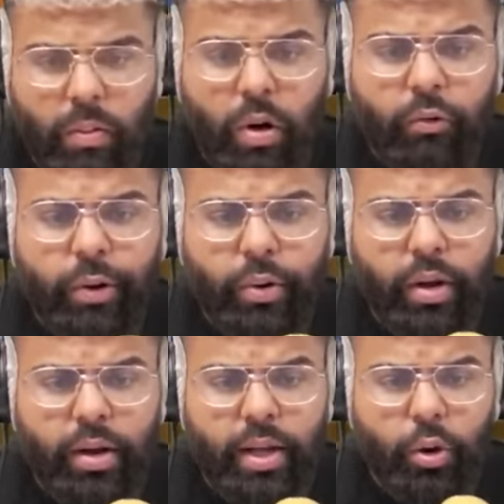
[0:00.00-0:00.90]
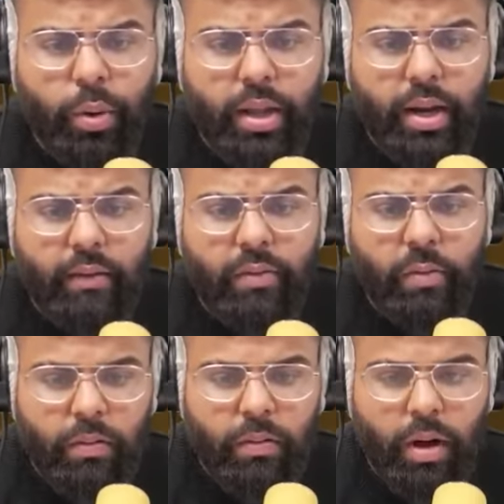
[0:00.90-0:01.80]
What if we do a deal with the devil?
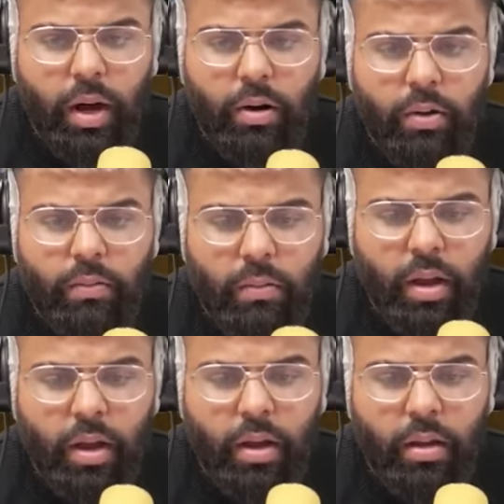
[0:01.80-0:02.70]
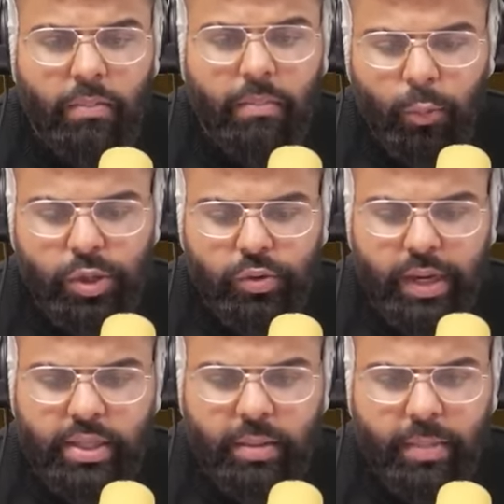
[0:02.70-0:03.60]
What's up? I don't know. Um, we
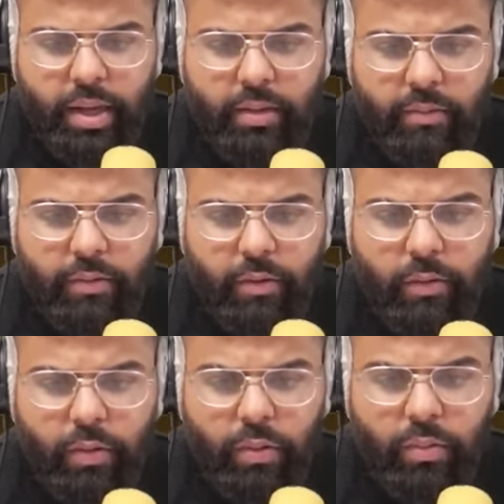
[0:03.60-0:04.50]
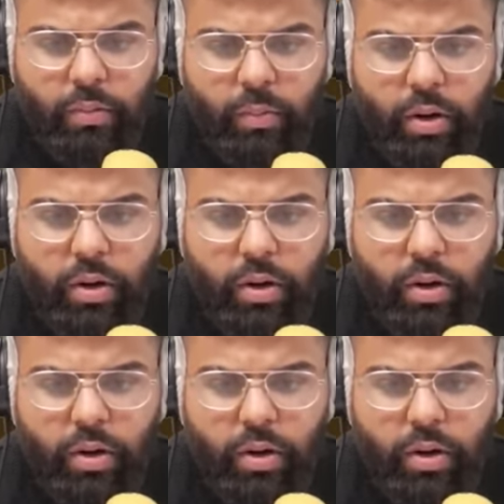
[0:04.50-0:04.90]
trade something for food with